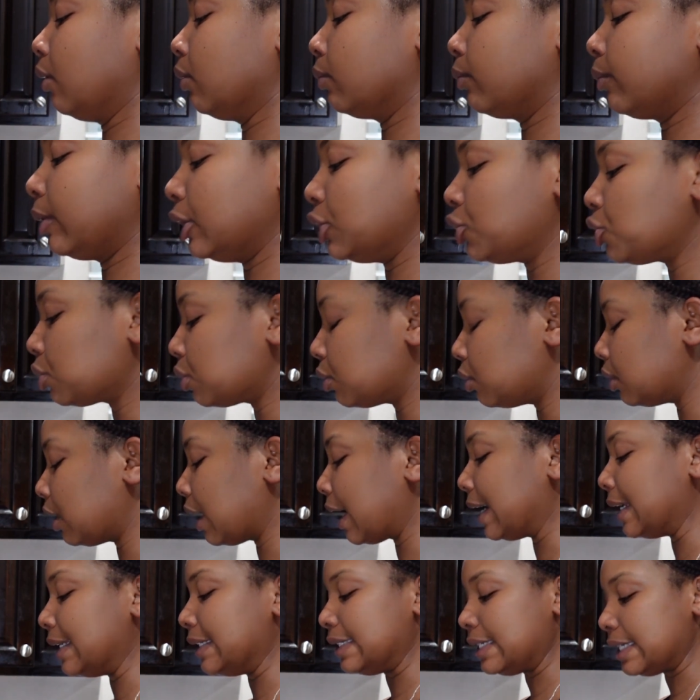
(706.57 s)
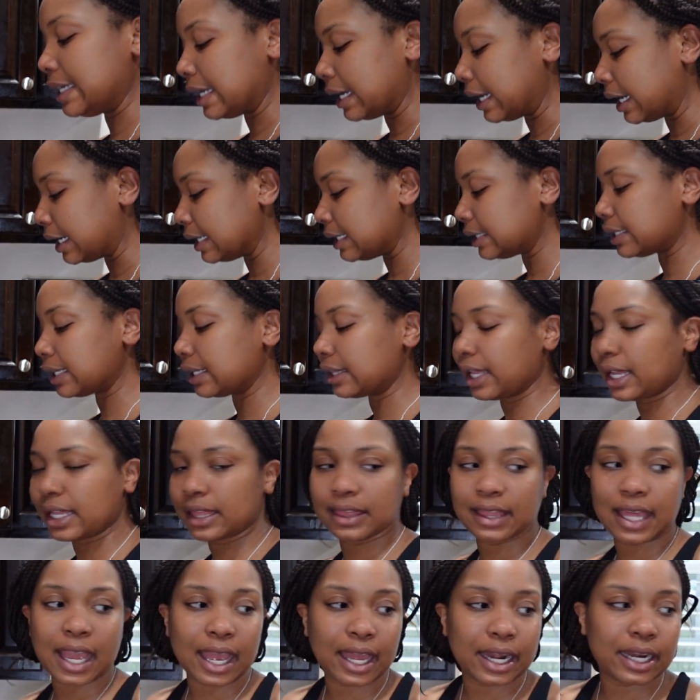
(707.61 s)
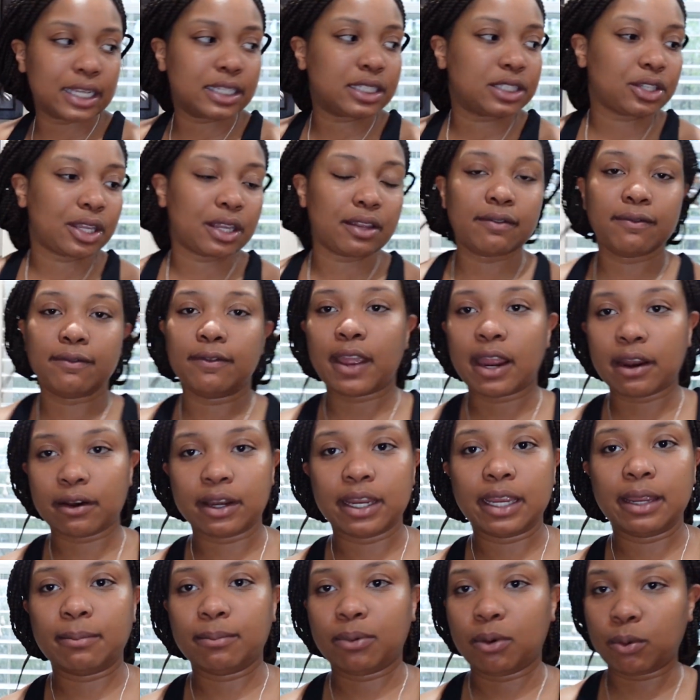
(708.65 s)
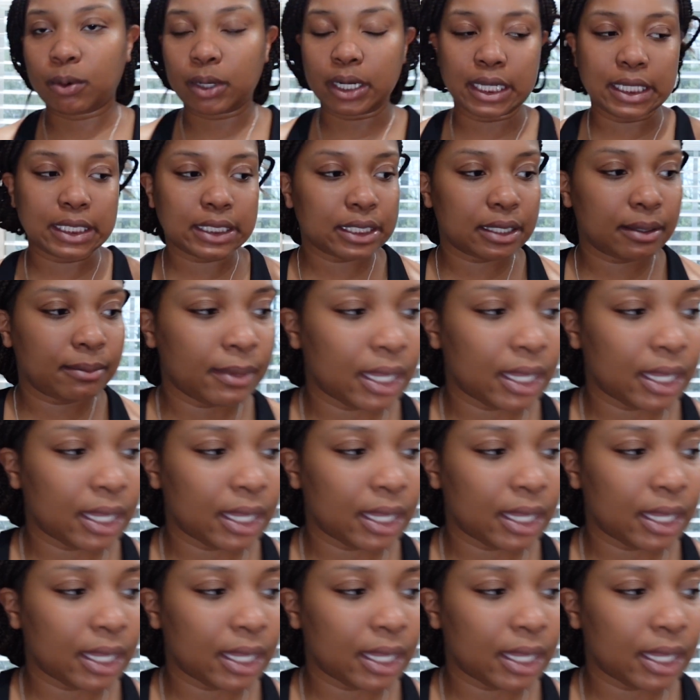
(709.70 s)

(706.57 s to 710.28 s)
original ideas and like that is like very important to